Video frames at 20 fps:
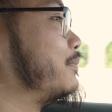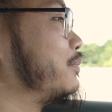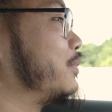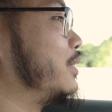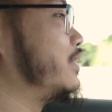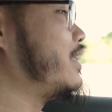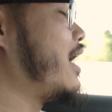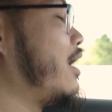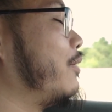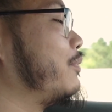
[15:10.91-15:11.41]

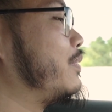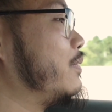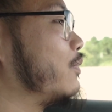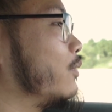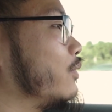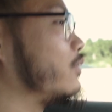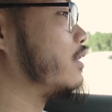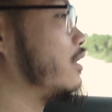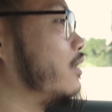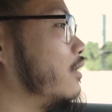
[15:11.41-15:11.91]
But now
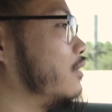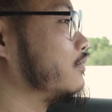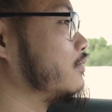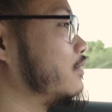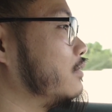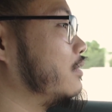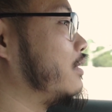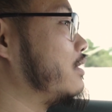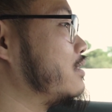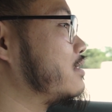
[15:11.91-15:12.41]
people,
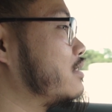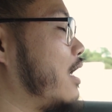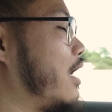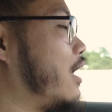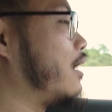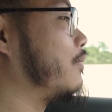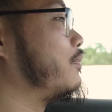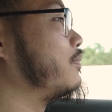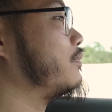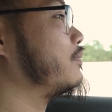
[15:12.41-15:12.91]
they
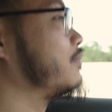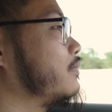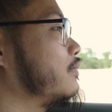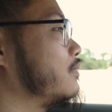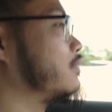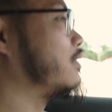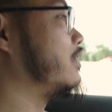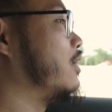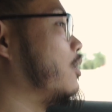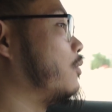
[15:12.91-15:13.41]
stop.
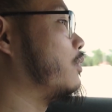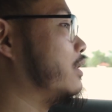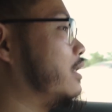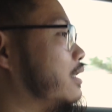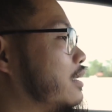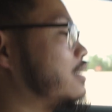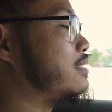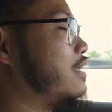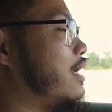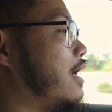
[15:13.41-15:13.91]
They know what it
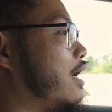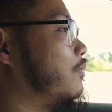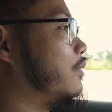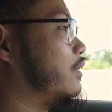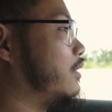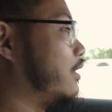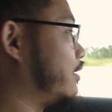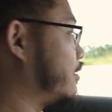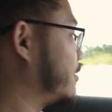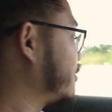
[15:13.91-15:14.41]
is now,
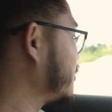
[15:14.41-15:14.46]
but they,